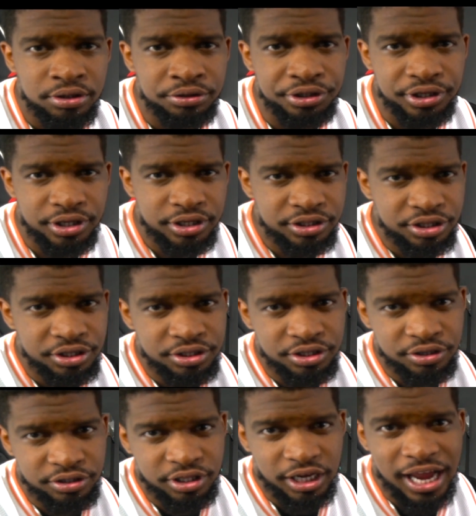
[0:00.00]

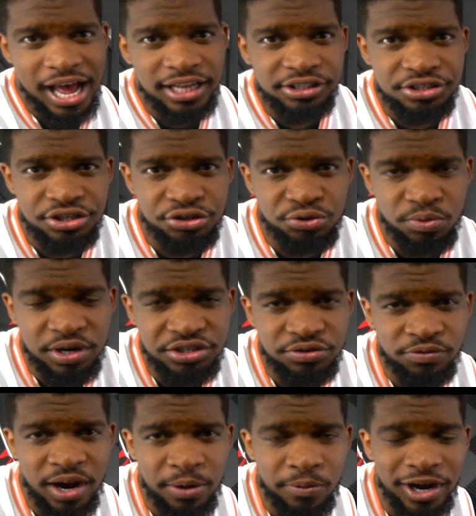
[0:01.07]
the college
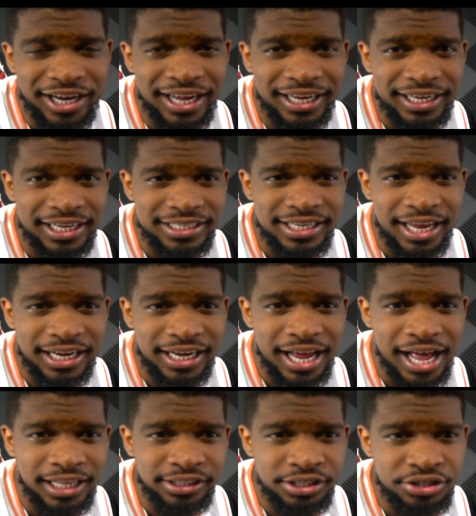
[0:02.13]
situation, right, where I got kicked out of
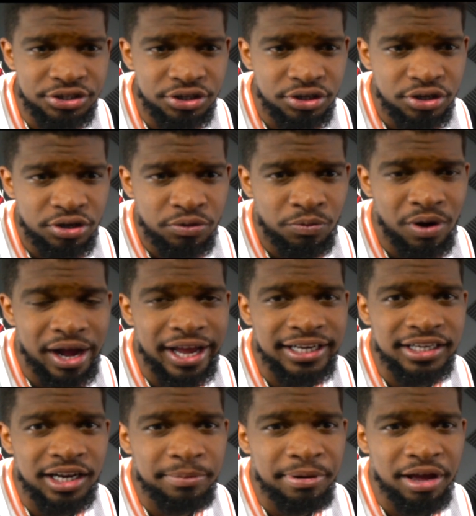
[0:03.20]
college. Well, I
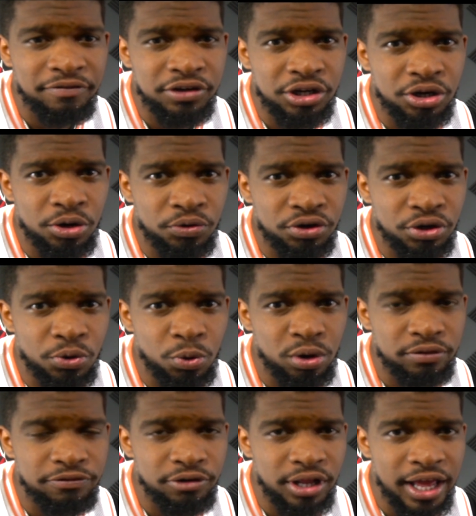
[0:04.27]
ended up having to go to
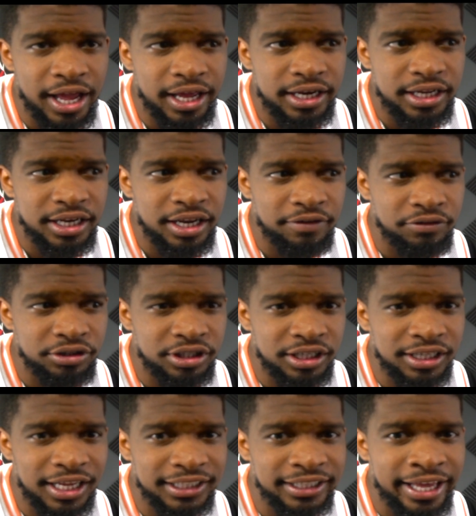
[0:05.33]
court for that and
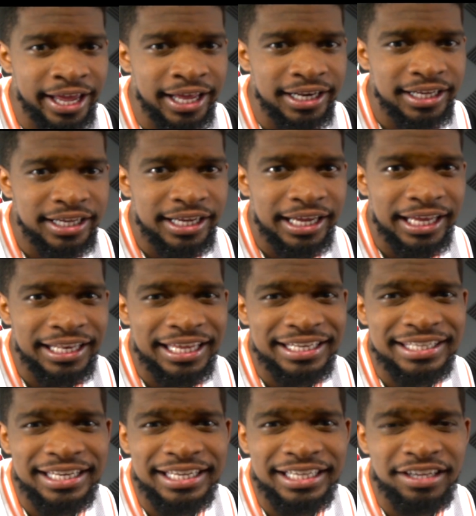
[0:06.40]
everything like that. And they
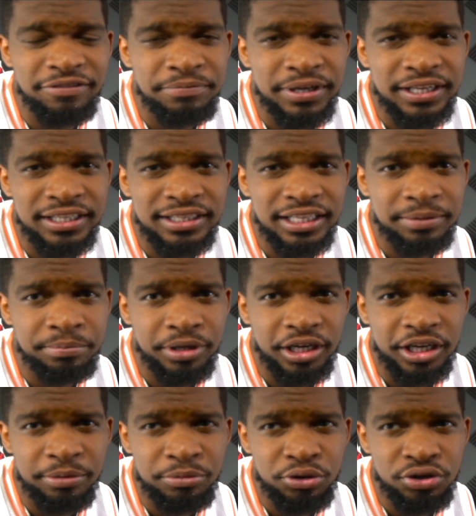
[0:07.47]
didn't give me anything
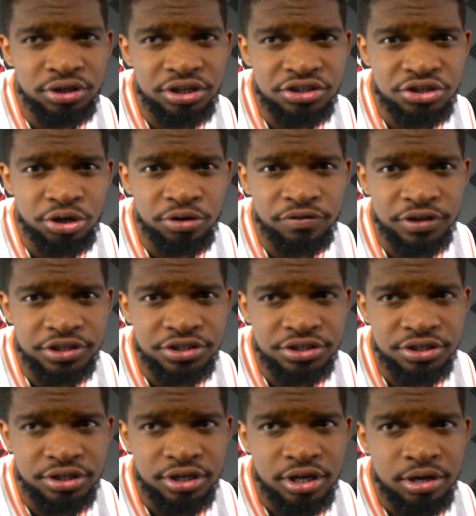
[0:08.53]
but community
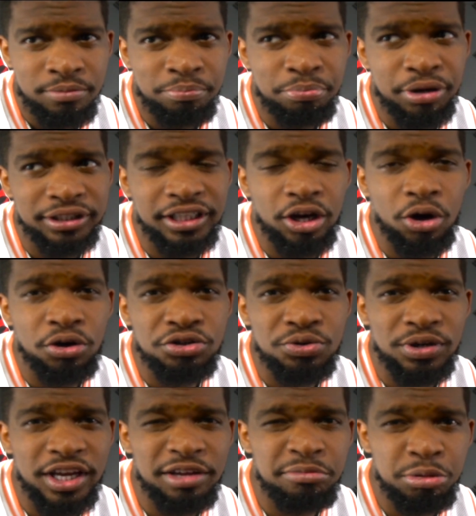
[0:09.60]
service. But they
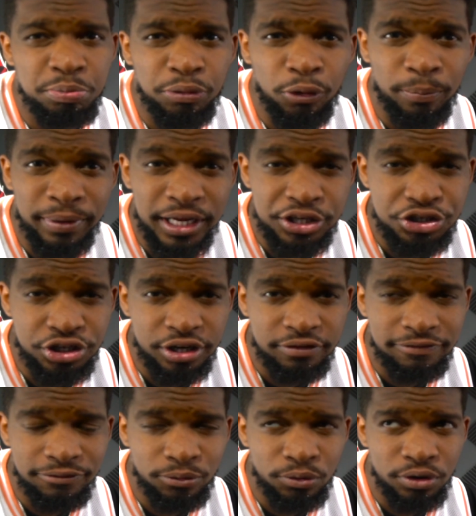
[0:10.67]
also gave me probation
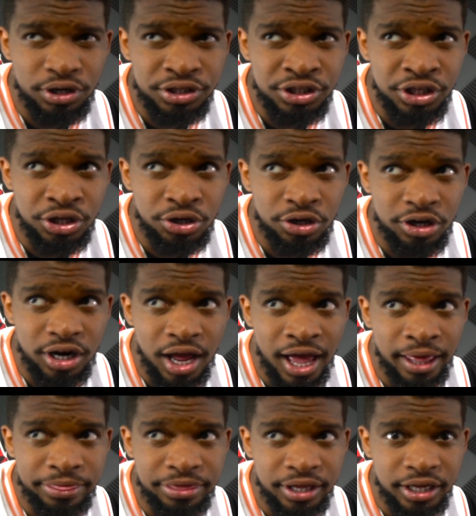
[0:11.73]
for a year,
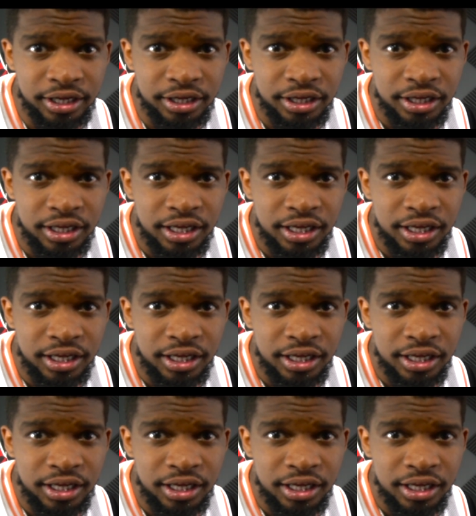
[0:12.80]
I think.